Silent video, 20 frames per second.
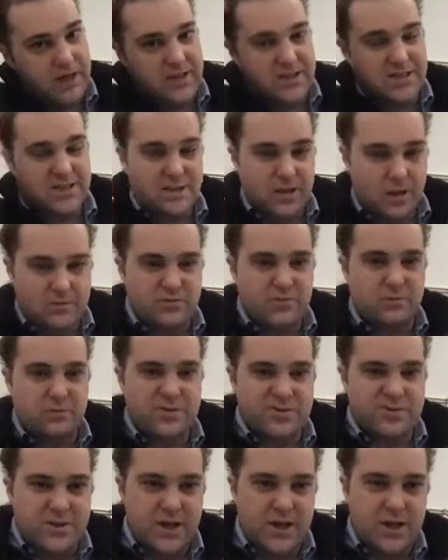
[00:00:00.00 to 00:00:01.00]
It comes from
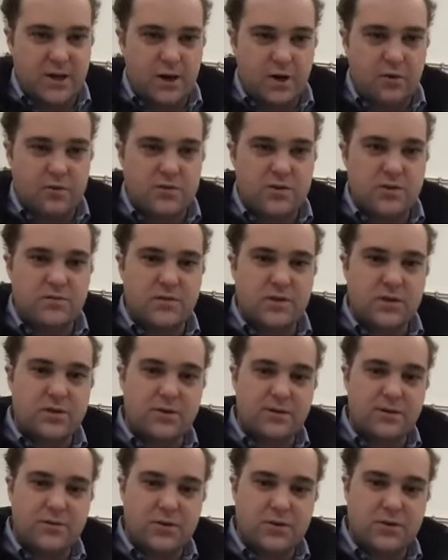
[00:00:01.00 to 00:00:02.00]
mosquitoes,
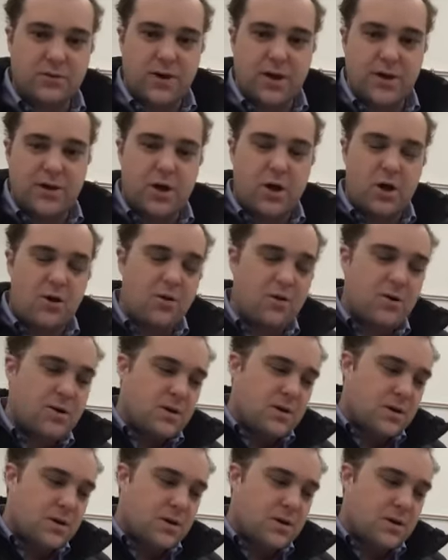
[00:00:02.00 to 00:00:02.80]
if you do not know.